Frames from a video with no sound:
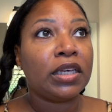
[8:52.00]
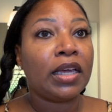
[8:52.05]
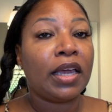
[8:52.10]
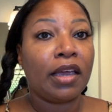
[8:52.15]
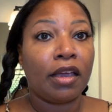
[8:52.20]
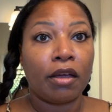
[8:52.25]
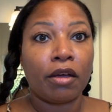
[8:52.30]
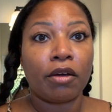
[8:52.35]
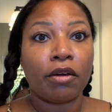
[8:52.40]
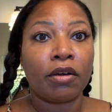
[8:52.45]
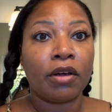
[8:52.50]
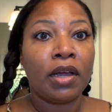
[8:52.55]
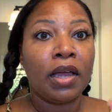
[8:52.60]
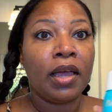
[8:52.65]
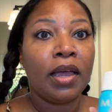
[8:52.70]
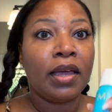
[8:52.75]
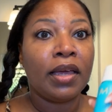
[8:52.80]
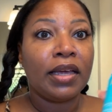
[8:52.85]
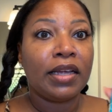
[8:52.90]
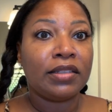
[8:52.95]
hair
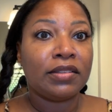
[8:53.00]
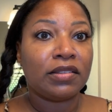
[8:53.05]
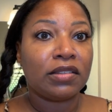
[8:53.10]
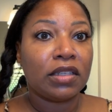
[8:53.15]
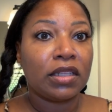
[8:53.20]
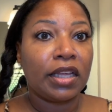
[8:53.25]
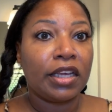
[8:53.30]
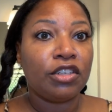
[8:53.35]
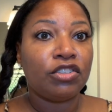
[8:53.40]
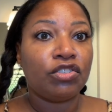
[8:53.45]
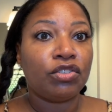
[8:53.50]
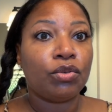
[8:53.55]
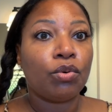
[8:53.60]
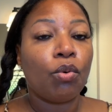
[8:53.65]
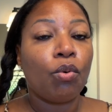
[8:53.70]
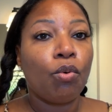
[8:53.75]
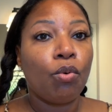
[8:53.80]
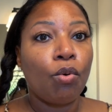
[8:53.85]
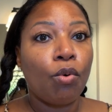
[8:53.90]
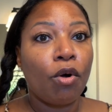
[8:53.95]
installation,
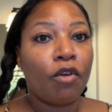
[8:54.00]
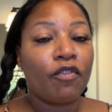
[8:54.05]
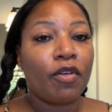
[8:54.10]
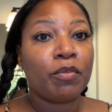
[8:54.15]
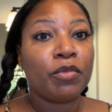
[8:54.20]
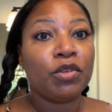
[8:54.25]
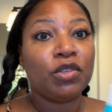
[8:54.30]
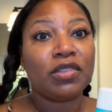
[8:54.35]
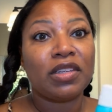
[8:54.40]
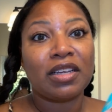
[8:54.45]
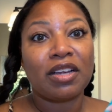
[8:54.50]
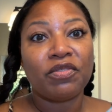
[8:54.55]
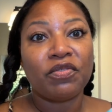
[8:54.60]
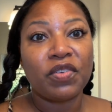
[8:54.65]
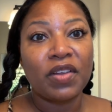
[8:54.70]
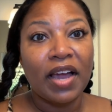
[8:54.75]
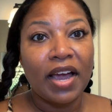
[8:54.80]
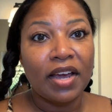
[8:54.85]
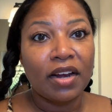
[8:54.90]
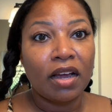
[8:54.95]
or if I'm using a
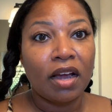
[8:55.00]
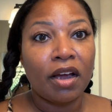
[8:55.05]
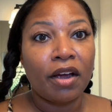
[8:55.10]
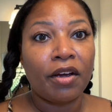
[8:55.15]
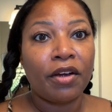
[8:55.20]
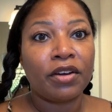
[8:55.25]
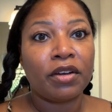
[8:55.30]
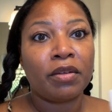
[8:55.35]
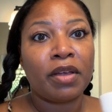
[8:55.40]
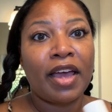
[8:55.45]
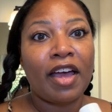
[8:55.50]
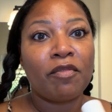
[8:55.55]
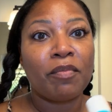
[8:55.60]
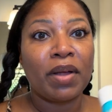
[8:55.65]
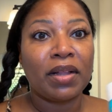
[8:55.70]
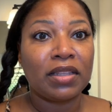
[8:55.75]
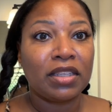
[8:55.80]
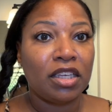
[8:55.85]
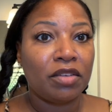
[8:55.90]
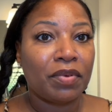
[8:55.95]
flat iron and have my
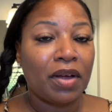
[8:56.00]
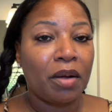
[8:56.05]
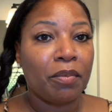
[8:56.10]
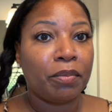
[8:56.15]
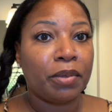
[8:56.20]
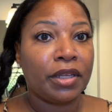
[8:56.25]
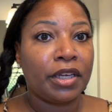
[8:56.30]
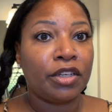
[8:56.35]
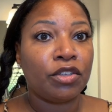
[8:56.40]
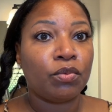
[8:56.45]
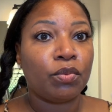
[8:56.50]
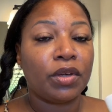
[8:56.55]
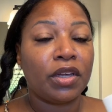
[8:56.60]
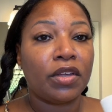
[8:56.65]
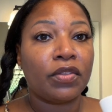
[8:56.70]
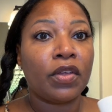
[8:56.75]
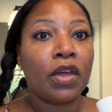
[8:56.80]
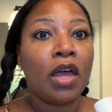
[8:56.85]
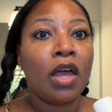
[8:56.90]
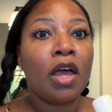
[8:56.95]
leave out blend with
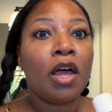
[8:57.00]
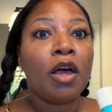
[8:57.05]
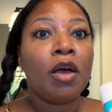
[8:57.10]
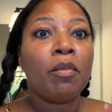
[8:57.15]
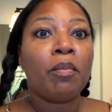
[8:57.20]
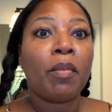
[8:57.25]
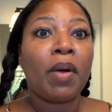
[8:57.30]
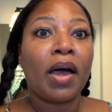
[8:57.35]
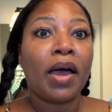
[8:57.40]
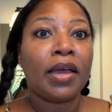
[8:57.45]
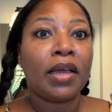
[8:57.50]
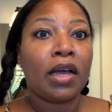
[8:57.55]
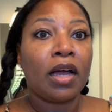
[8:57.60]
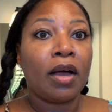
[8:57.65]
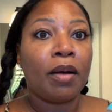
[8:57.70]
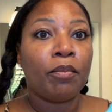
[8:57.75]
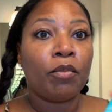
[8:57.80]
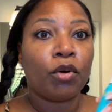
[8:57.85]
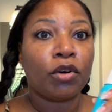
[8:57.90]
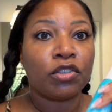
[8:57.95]
my
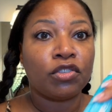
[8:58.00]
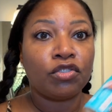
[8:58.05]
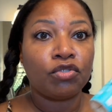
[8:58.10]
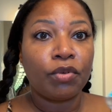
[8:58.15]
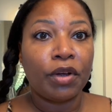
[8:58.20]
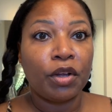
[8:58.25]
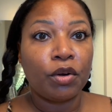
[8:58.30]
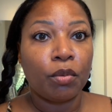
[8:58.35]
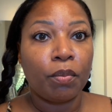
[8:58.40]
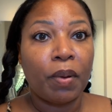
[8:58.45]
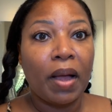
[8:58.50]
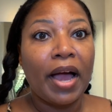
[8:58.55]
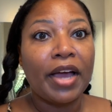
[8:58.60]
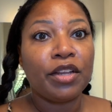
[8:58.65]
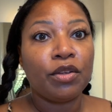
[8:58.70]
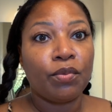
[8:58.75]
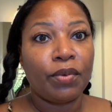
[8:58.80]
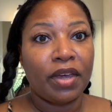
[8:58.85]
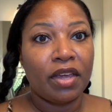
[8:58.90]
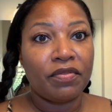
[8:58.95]
more straight or body
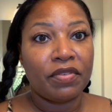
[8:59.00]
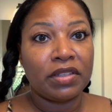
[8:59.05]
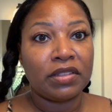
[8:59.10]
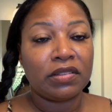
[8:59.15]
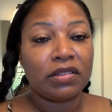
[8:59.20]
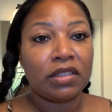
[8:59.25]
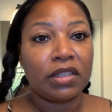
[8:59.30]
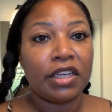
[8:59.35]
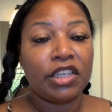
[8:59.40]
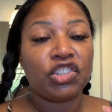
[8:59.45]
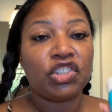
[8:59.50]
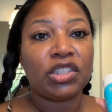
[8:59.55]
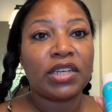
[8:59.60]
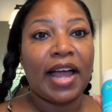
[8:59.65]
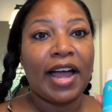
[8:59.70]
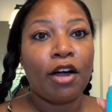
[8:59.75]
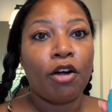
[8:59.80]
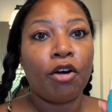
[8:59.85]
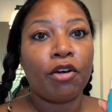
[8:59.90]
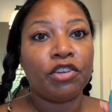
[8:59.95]
wave installation,
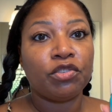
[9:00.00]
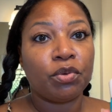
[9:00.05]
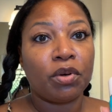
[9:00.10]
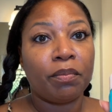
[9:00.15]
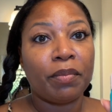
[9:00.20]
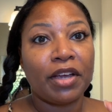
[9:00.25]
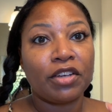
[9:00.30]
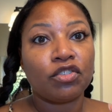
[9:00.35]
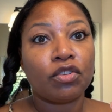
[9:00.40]
I always want to make